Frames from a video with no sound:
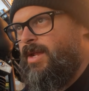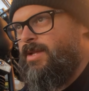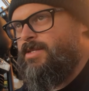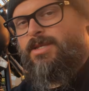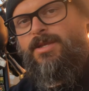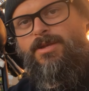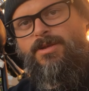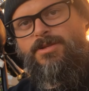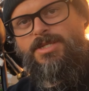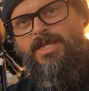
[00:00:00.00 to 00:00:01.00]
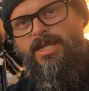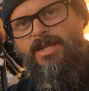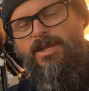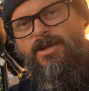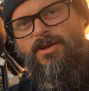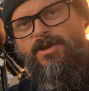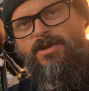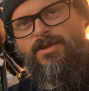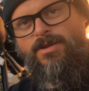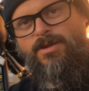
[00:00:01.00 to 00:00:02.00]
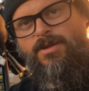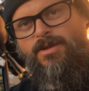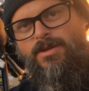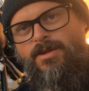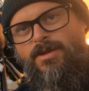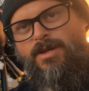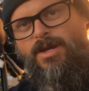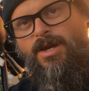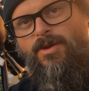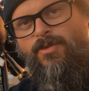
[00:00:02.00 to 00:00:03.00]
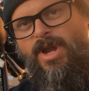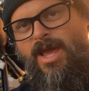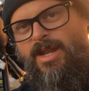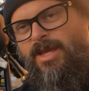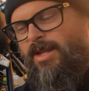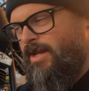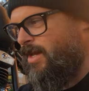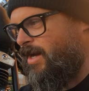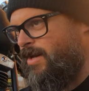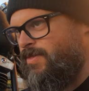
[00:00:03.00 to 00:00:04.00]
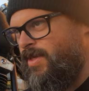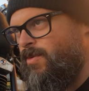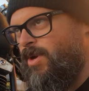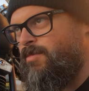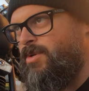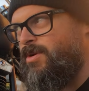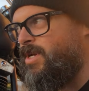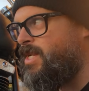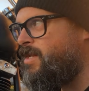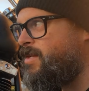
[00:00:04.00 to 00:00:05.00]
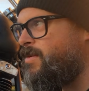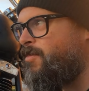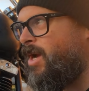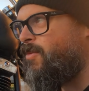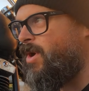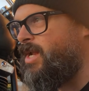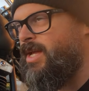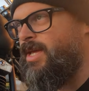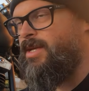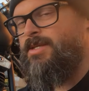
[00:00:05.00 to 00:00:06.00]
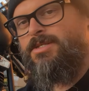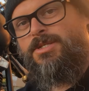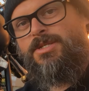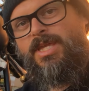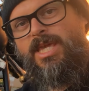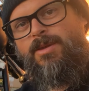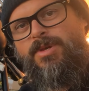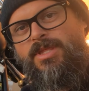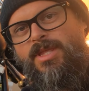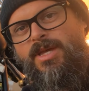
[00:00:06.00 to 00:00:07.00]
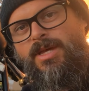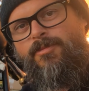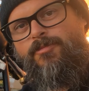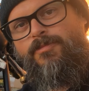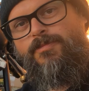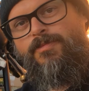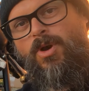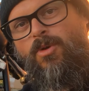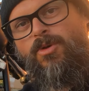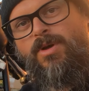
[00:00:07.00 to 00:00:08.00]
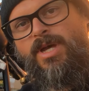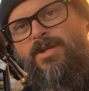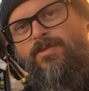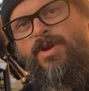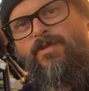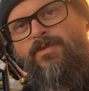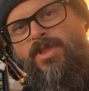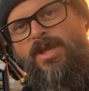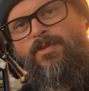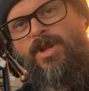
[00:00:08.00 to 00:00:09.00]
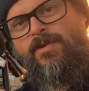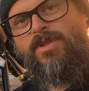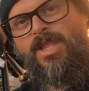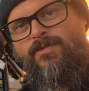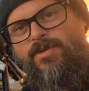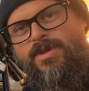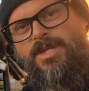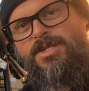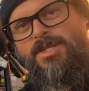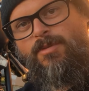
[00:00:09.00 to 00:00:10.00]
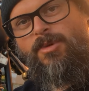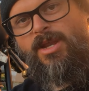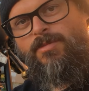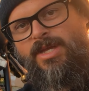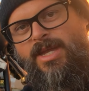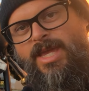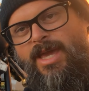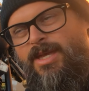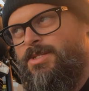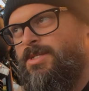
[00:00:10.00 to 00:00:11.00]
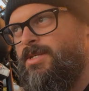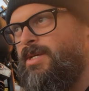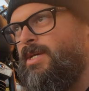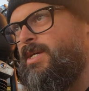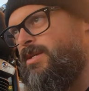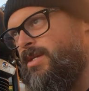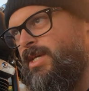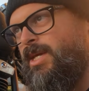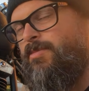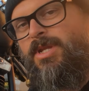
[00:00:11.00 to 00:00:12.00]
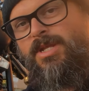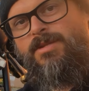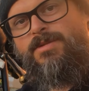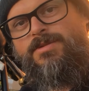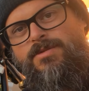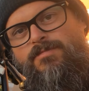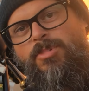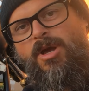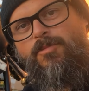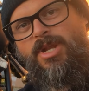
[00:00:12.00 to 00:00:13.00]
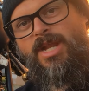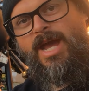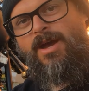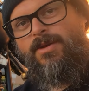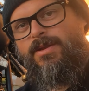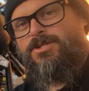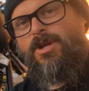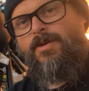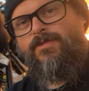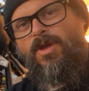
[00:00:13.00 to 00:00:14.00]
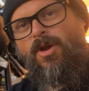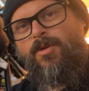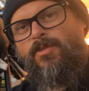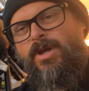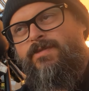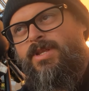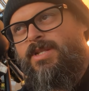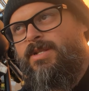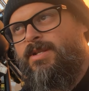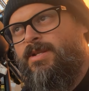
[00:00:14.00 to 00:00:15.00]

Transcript: that it's sitting here, ran it, I think what I'm doing by running it is it's keeping the oil at whatever level it is in the bottom of the case, keeping it, pumping it out. Sorry for the arm waving.